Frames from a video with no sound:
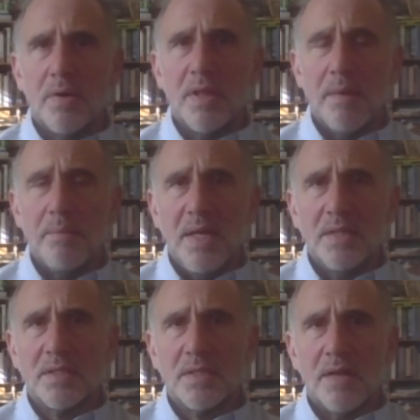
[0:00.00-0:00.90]
what that
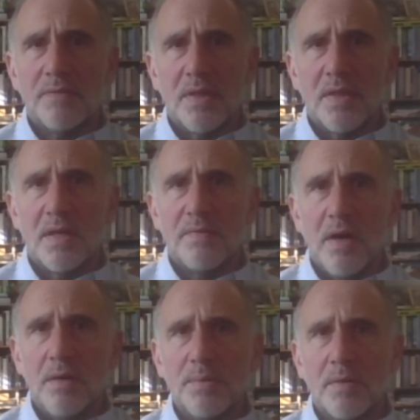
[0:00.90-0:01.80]
means is that for the
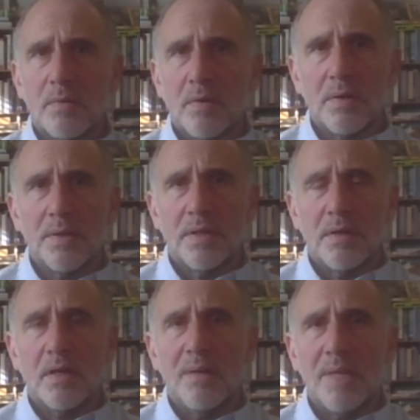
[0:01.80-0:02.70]
developing world,
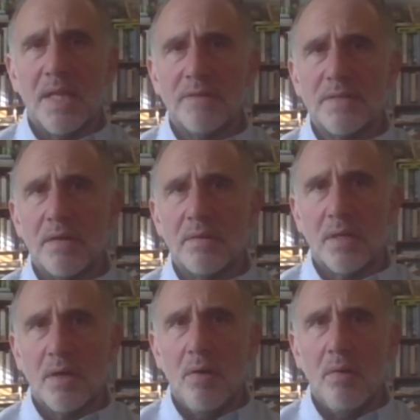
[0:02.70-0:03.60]
they're going to be left out in
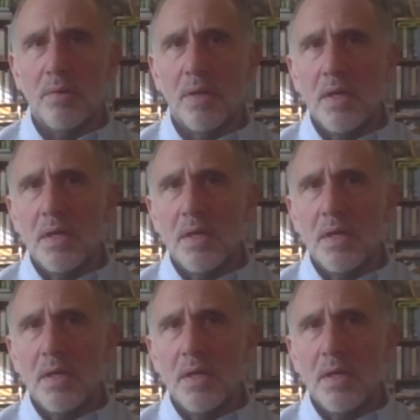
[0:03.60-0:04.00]
the cold.